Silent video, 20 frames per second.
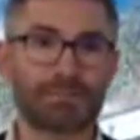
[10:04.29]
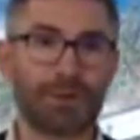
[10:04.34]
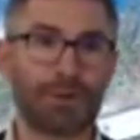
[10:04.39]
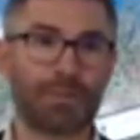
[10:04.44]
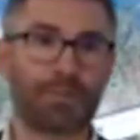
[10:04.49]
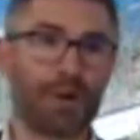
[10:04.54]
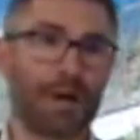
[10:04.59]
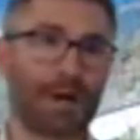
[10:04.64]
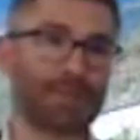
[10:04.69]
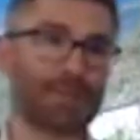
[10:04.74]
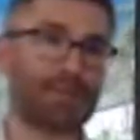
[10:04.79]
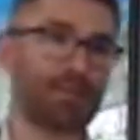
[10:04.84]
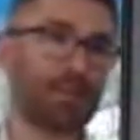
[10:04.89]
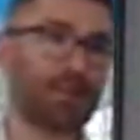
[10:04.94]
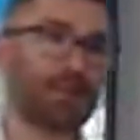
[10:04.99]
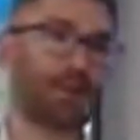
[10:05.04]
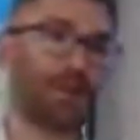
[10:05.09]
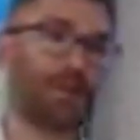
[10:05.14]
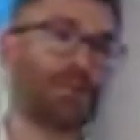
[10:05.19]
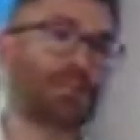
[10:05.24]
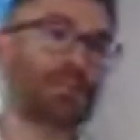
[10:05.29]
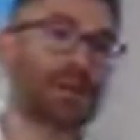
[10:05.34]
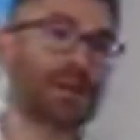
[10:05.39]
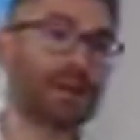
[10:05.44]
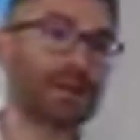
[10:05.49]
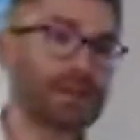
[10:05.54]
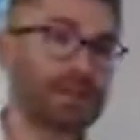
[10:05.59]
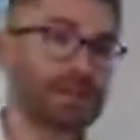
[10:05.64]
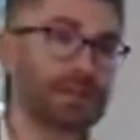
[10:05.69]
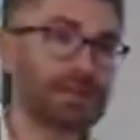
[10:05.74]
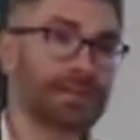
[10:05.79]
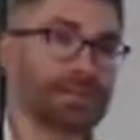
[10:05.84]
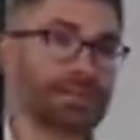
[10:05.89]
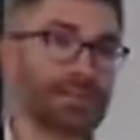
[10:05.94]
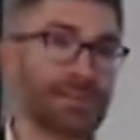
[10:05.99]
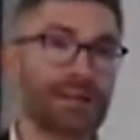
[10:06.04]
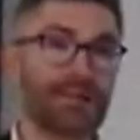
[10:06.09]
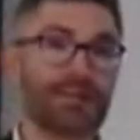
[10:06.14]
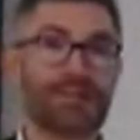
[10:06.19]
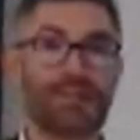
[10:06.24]
Or perhaps your own homepage,
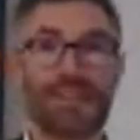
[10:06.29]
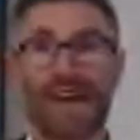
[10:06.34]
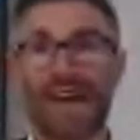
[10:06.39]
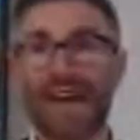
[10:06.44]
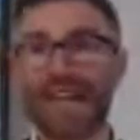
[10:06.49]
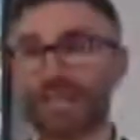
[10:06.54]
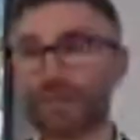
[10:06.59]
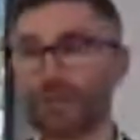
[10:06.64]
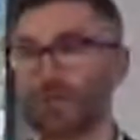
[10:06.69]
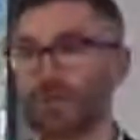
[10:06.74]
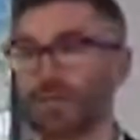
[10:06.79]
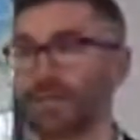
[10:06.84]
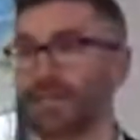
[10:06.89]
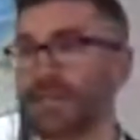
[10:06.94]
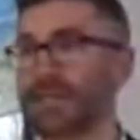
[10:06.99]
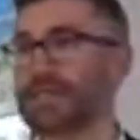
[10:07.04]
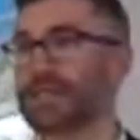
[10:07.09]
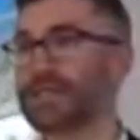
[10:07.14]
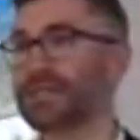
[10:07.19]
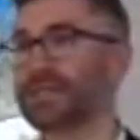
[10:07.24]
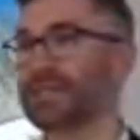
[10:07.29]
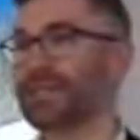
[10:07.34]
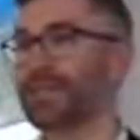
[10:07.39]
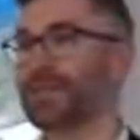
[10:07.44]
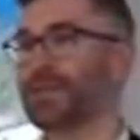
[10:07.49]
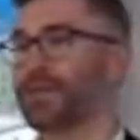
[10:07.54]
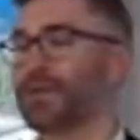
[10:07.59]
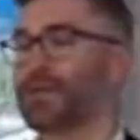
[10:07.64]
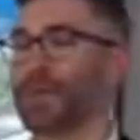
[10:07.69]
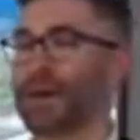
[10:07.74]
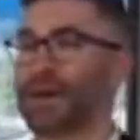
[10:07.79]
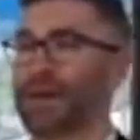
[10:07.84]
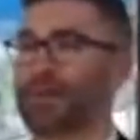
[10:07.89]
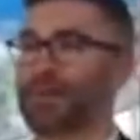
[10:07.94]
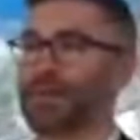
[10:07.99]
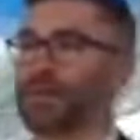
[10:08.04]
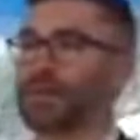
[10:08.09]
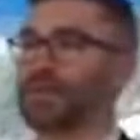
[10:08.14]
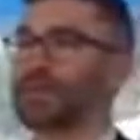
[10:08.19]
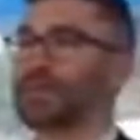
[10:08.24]
but even that usually doesn't, you might
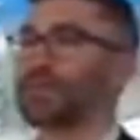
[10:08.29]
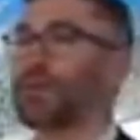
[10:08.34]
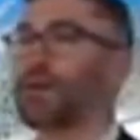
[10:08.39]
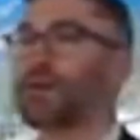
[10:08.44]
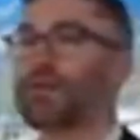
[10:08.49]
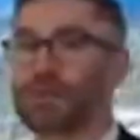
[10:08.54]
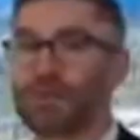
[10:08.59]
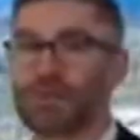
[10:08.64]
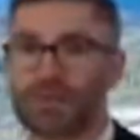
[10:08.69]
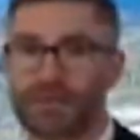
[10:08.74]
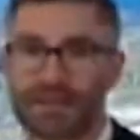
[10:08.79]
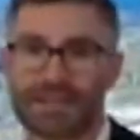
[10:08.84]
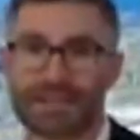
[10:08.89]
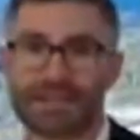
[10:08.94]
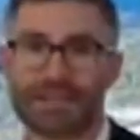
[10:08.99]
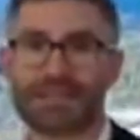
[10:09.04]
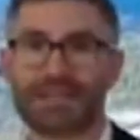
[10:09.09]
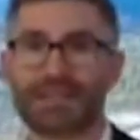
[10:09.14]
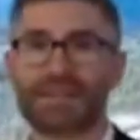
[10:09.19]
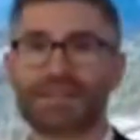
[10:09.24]
have your own server, right?